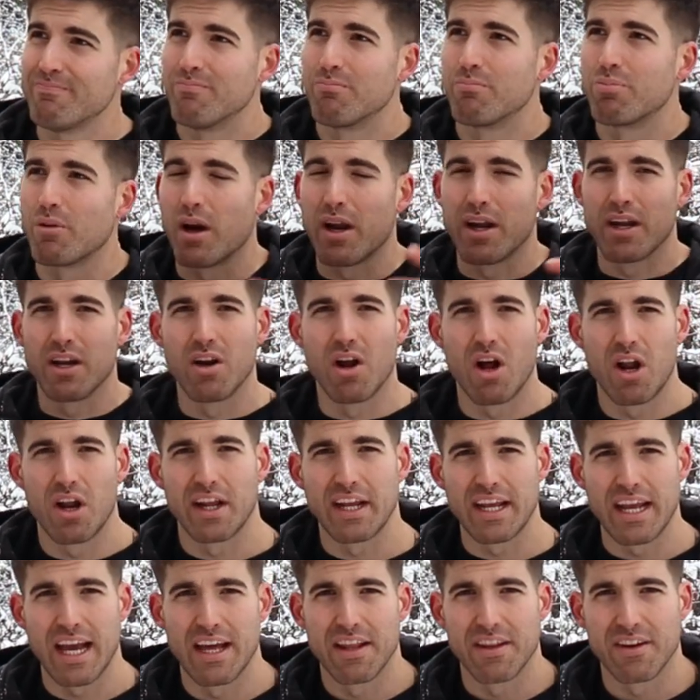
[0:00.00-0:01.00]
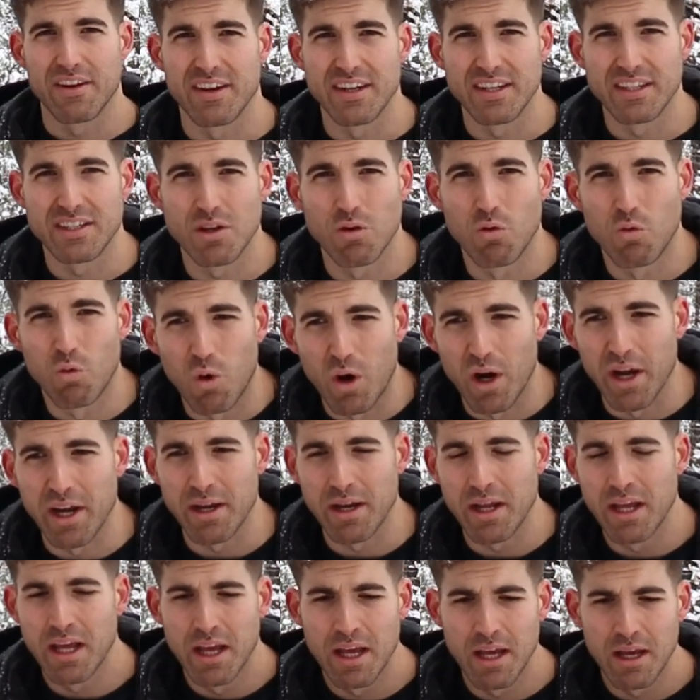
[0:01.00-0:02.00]
brought it all together into
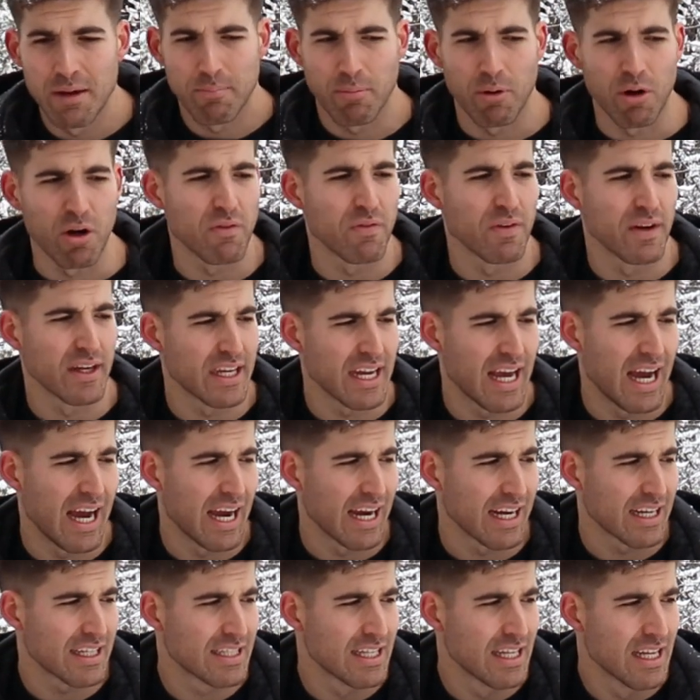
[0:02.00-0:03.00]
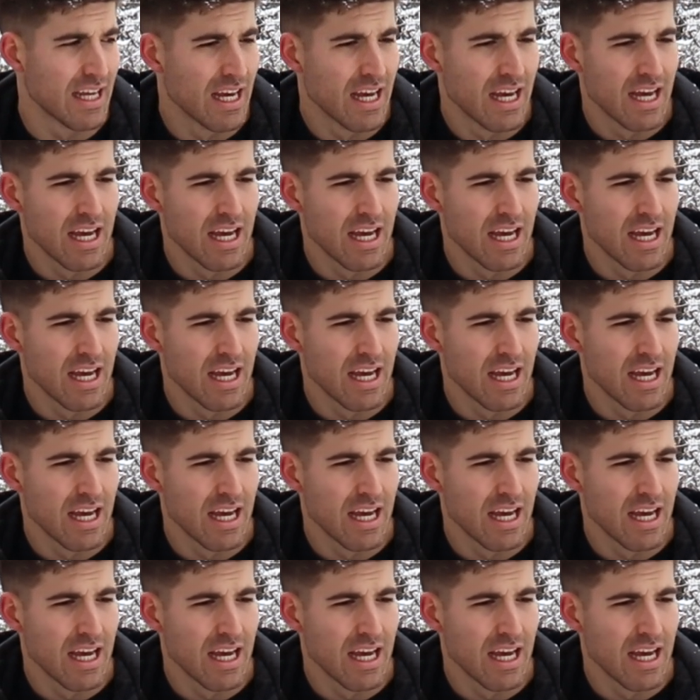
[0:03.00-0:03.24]
one perfect axe.